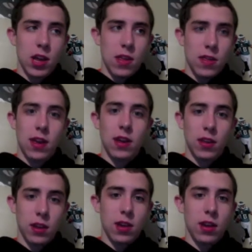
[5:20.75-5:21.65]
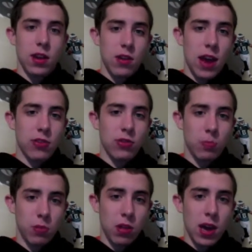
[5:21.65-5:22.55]
In international
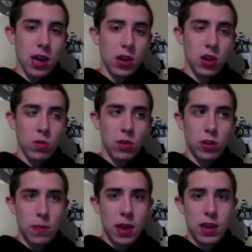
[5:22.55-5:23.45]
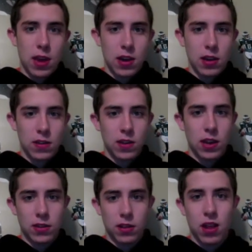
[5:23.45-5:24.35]
play, you expand the ice, and
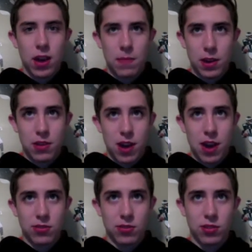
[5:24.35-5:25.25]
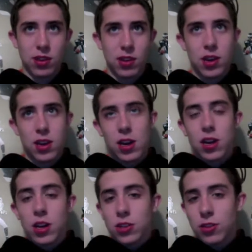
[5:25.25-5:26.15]
it's a lot bigger actually.
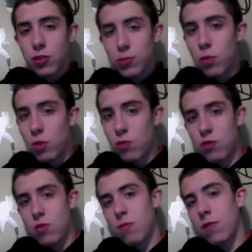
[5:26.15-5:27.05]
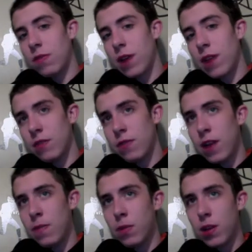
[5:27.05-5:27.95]
So there's more room for
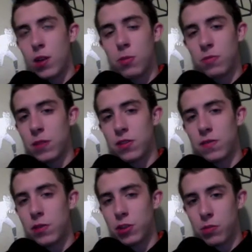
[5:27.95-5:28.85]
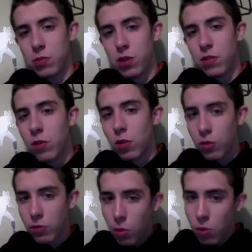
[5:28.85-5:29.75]
5-on-5 play. It almost makes it feel like you're playing
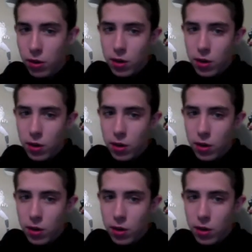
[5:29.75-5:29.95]
4-on-4.